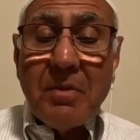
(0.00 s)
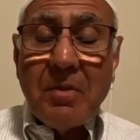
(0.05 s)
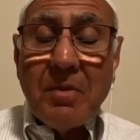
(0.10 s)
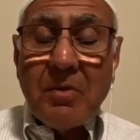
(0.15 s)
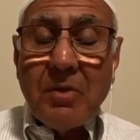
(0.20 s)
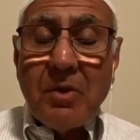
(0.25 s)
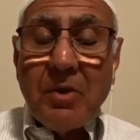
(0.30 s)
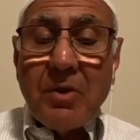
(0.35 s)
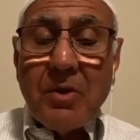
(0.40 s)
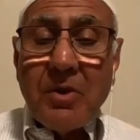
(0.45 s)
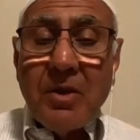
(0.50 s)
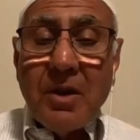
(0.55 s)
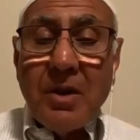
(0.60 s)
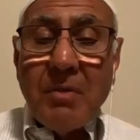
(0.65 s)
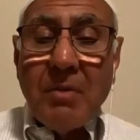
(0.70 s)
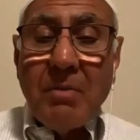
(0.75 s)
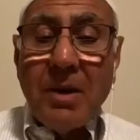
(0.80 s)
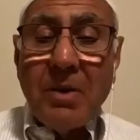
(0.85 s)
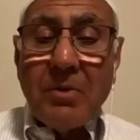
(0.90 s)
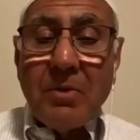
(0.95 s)
We were talking
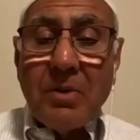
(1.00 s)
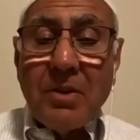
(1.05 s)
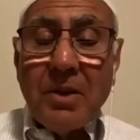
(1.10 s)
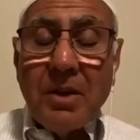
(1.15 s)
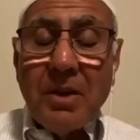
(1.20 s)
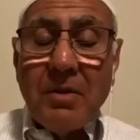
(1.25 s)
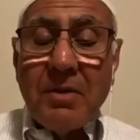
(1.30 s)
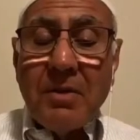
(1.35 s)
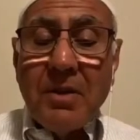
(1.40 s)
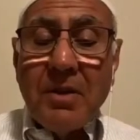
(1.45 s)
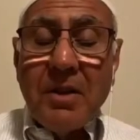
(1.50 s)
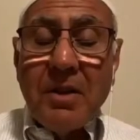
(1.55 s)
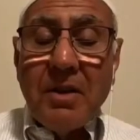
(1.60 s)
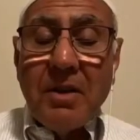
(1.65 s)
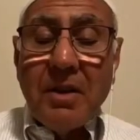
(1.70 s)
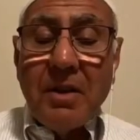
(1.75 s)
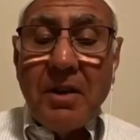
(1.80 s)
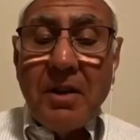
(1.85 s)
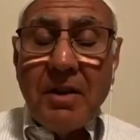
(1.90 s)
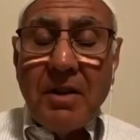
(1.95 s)
about
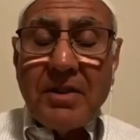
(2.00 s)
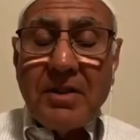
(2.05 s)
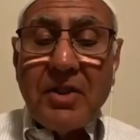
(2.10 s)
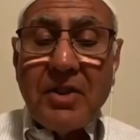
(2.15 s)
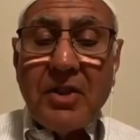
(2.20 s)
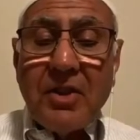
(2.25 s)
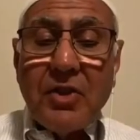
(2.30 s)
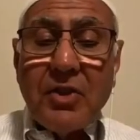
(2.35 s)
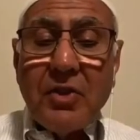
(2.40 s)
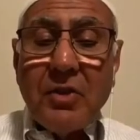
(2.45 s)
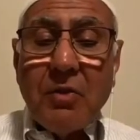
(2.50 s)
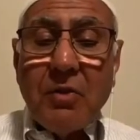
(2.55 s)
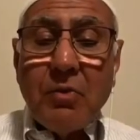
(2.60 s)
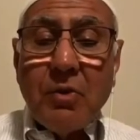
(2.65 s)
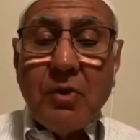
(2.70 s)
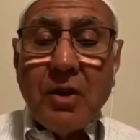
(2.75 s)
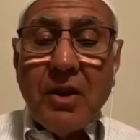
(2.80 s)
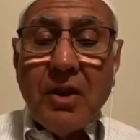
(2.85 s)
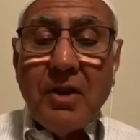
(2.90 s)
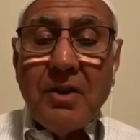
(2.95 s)
recitation
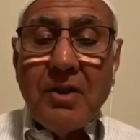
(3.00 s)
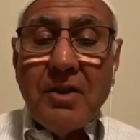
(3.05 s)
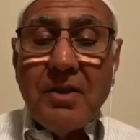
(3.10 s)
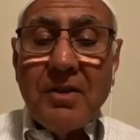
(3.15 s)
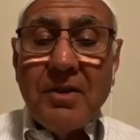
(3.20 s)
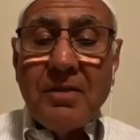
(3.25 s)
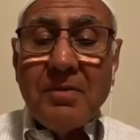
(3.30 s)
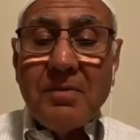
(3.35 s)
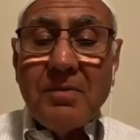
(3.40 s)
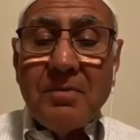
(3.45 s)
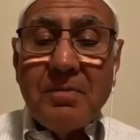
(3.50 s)
of Quran.